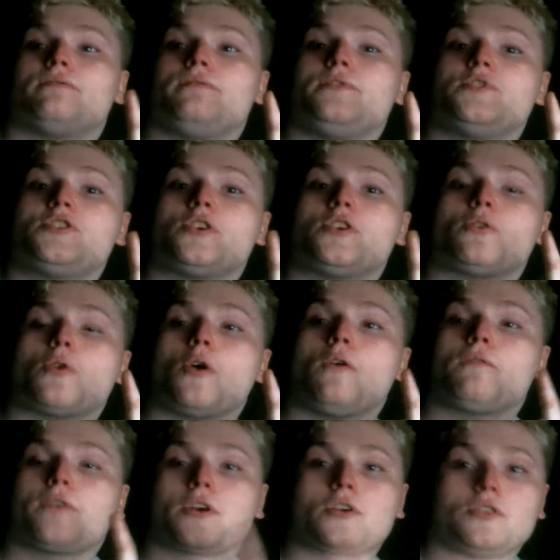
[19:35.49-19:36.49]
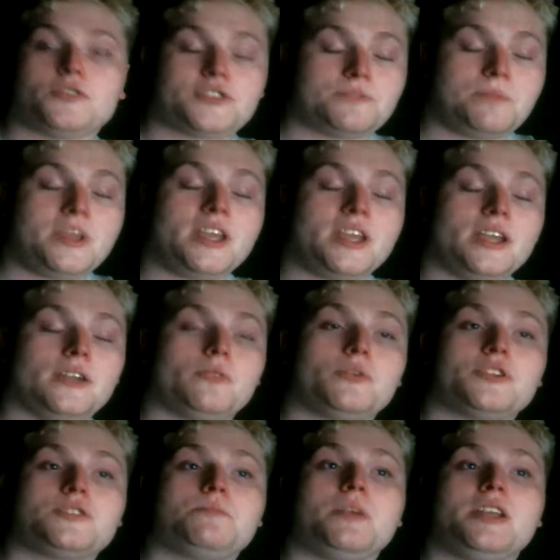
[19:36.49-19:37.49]
0 vertical speed,
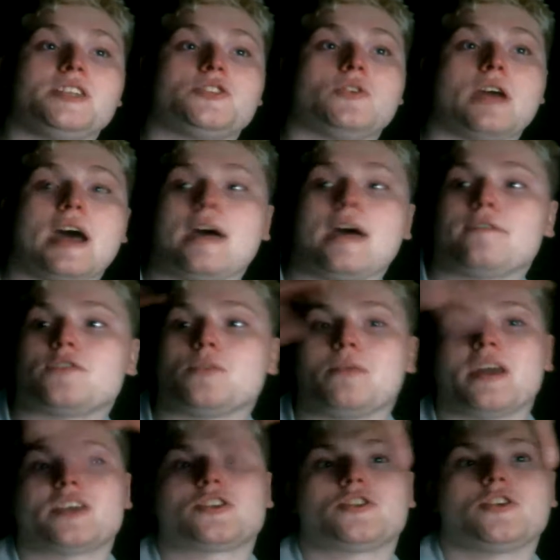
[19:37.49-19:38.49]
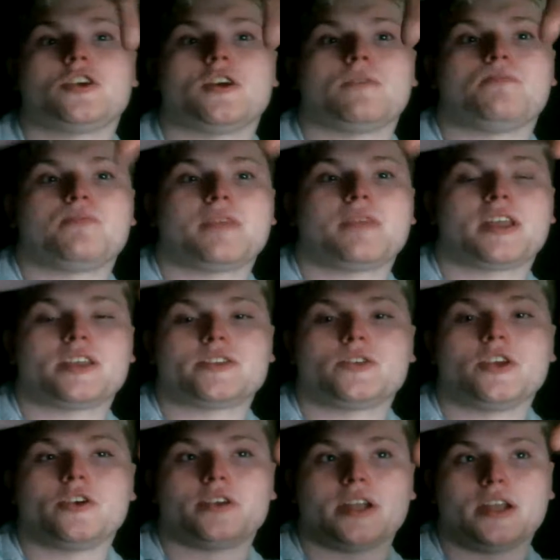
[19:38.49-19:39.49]
which means you have to make sure, because
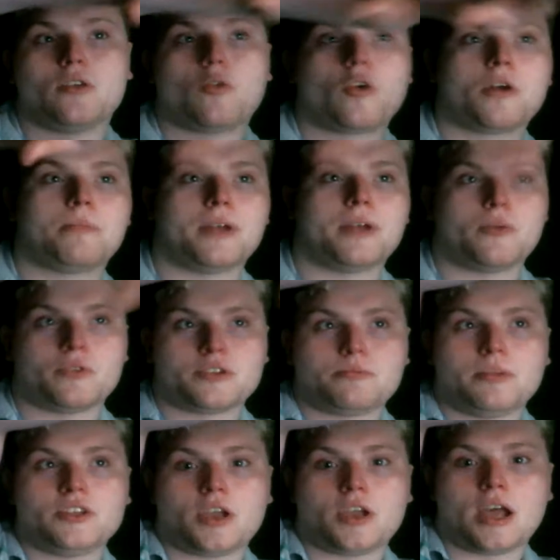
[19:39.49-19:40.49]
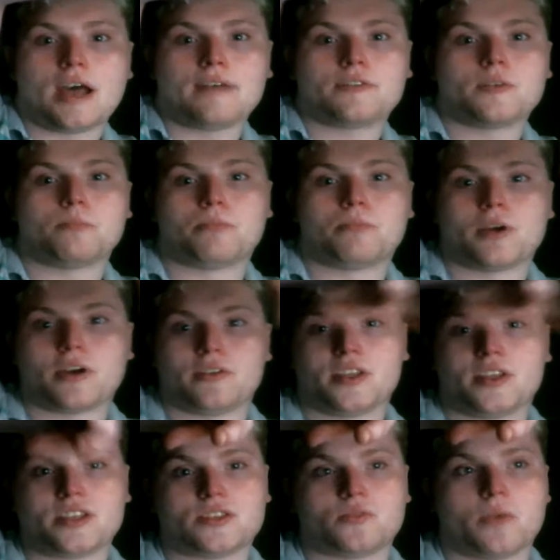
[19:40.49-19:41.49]
you're in orbit, which means you have to burn
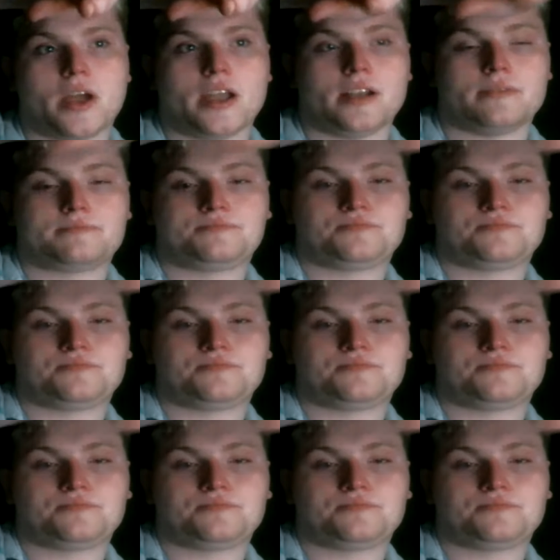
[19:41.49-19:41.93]
this way.